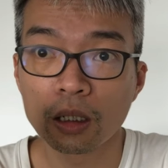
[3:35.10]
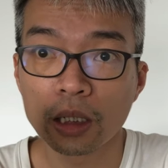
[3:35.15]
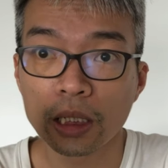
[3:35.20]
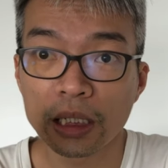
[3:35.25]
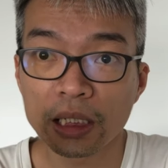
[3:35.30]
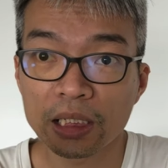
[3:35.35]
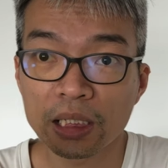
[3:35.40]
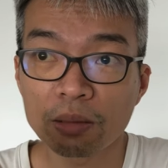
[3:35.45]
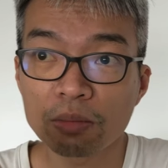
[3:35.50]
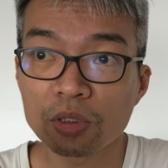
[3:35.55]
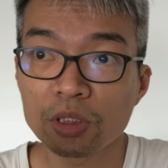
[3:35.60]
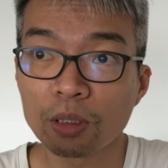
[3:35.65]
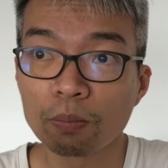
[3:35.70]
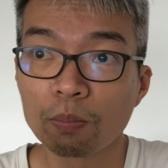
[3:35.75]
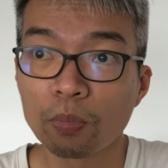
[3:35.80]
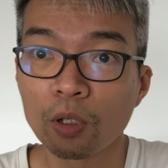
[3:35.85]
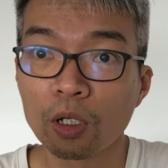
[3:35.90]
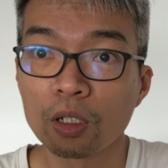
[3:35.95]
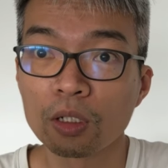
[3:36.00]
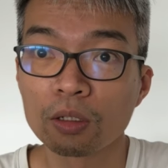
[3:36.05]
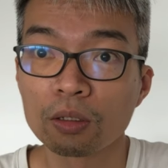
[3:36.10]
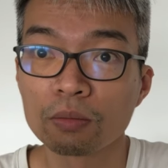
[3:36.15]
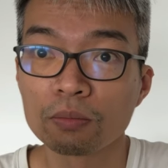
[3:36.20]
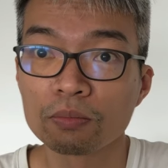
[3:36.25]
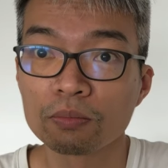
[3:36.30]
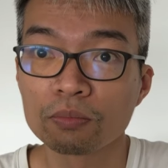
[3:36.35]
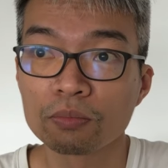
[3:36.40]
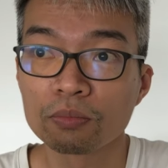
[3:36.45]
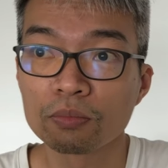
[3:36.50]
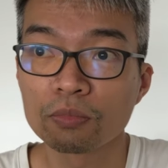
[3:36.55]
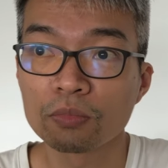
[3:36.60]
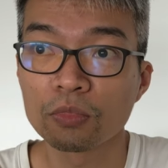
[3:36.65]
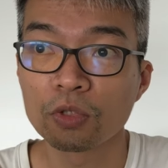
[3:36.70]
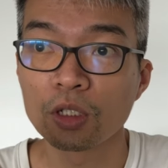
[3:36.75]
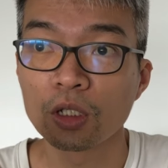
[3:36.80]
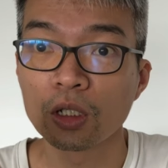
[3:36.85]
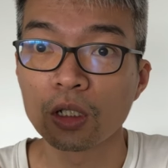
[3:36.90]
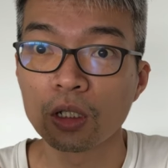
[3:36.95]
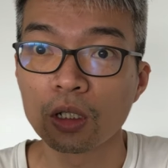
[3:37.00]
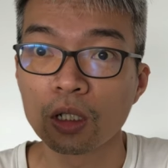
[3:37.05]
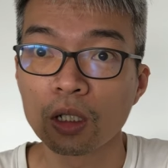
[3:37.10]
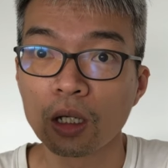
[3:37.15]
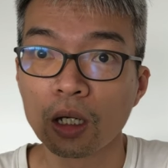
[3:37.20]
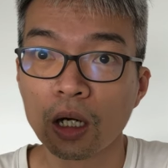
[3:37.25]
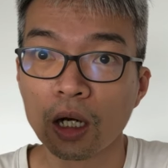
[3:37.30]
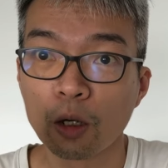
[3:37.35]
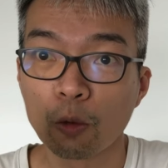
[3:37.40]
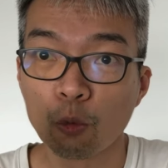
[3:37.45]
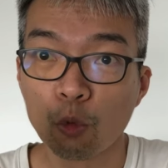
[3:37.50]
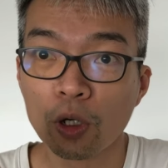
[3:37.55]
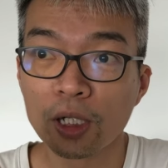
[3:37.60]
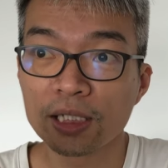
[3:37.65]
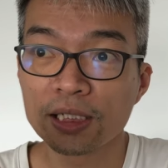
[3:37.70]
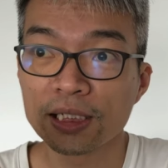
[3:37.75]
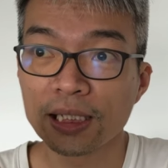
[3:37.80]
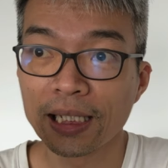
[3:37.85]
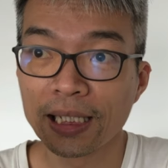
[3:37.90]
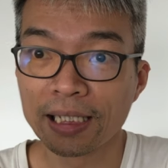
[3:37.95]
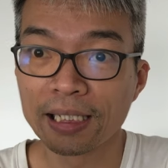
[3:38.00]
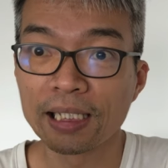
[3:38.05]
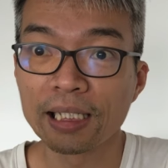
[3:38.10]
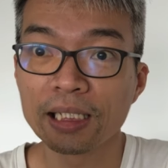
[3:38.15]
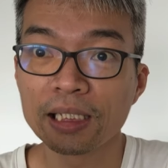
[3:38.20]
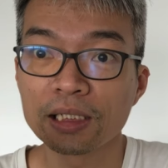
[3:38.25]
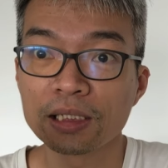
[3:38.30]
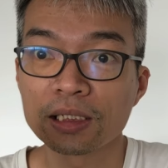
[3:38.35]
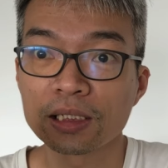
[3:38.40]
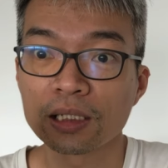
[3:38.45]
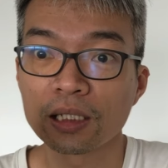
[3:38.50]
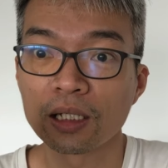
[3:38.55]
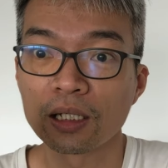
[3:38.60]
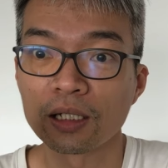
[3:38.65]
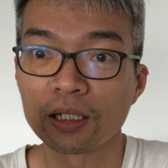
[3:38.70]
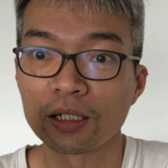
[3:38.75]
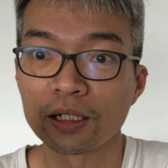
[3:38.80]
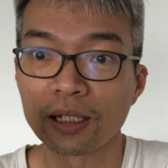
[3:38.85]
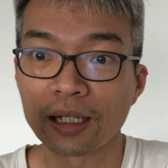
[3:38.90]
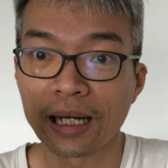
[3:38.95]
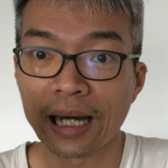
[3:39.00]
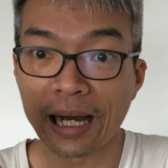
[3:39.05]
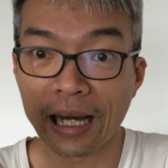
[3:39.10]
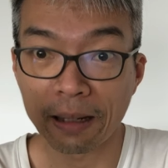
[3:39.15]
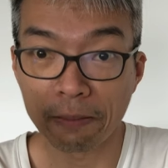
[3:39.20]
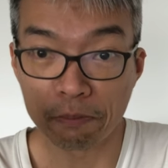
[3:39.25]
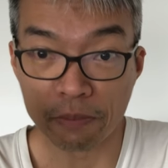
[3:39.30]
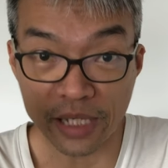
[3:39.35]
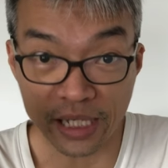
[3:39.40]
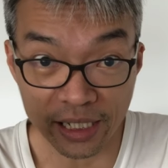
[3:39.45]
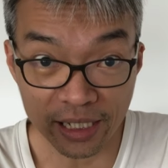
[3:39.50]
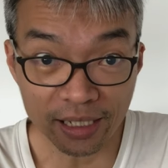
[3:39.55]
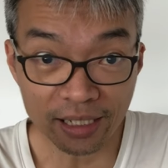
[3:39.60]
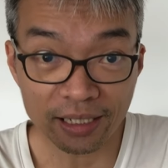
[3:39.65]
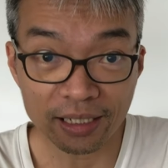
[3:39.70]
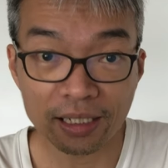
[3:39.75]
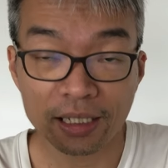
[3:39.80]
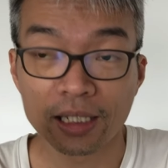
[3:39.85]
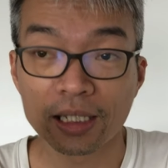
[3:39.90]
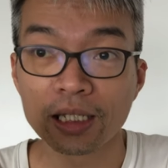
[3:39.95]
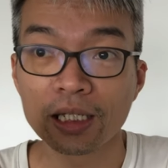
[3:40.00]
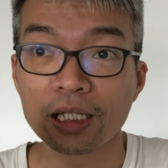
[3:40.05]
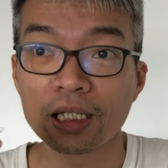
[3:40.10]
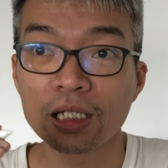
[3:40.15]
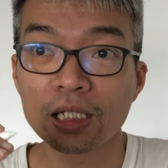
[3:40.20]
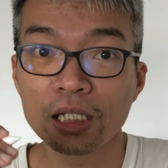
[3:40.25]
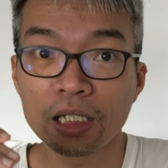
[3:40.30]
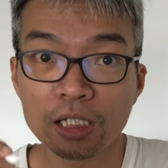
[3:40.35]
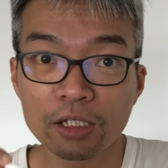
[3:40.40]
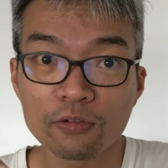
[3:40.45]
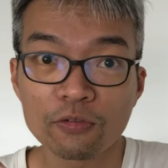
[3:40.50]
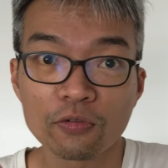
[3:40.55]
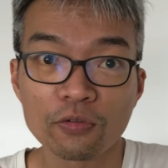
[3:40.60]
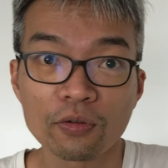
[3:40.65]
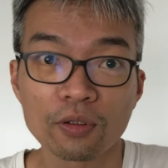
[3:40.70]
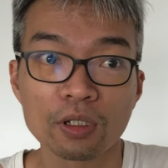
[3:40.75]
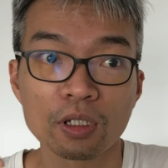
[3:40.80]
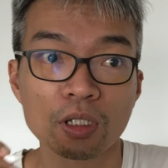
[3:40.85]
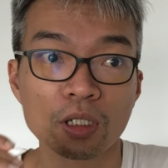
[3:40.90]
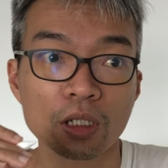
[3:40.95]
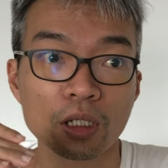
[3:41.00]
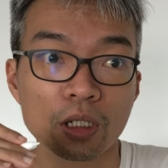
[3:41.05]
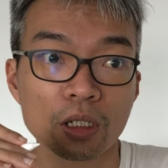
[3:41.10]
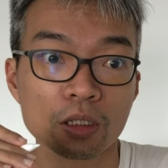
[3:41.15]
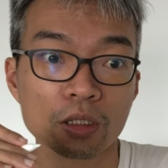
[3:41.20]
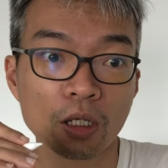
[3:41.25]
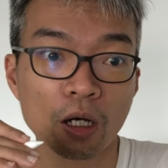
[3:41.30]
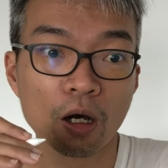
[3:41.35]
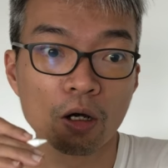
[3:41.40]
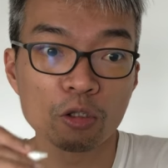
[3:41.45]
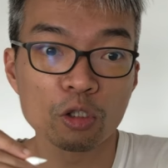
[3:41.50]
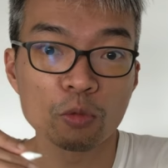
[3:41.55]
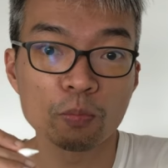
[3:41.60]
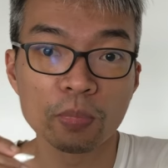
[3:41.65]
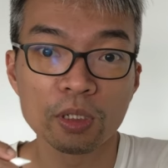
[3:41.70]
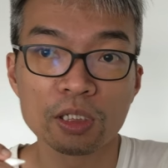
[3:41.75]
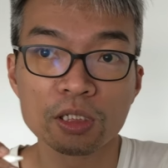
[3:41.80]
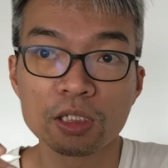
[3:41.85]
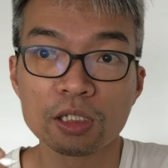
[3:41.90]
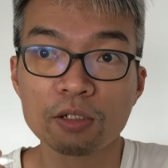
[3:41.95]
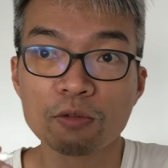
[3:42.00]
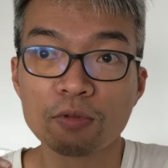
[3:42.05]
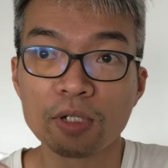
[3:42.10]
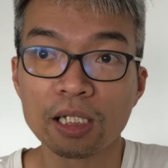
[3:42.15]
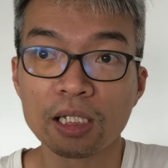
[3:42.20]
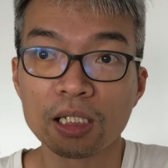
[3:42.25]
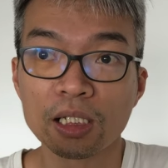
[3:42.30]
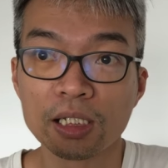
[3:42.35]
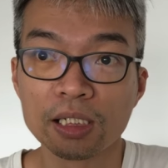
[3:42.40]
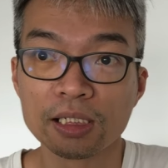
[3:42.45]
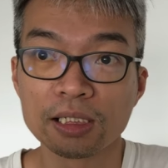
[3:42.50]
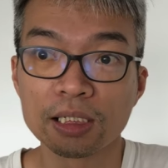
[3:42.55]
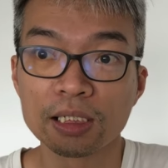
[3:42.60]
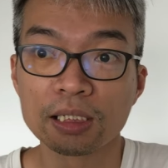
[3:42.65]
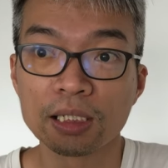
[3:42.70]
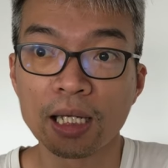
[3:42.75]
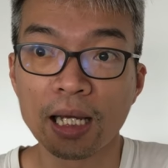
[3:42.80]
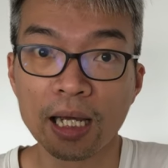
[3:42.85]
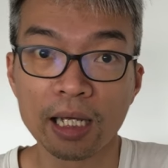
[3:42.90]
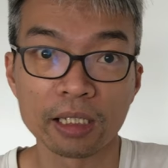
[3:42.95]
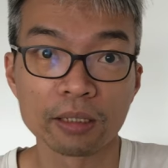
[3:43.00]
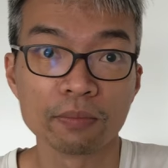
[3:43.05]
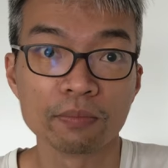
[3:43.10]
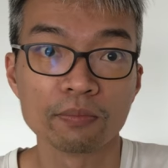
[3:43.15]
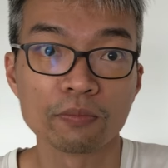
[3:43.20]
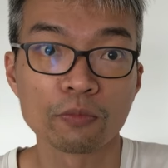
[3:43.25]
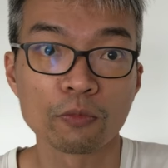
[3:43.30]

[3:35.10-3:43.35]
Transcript: income support works against me if the occupancy rate isn't high.